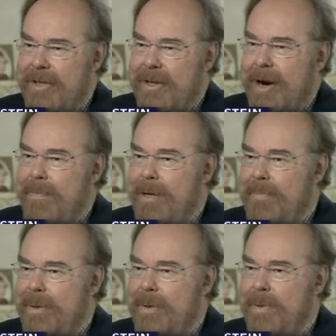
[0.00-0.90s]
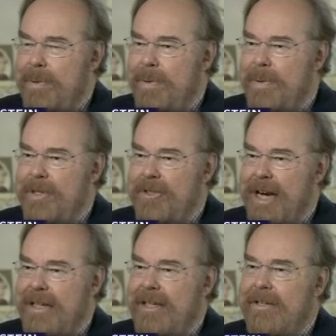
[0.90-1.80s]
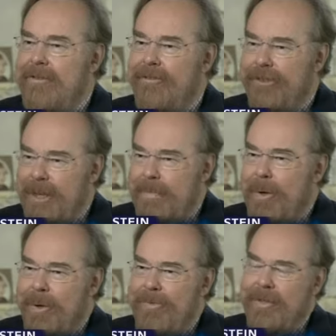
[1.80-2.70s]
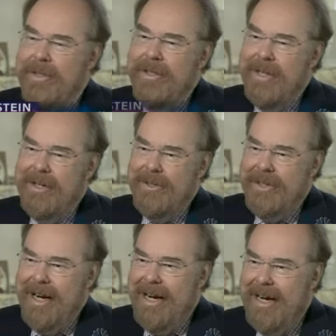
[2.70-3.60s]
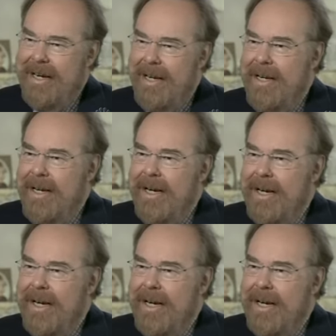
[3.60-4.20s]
There are people who the state can flip over to their side uh,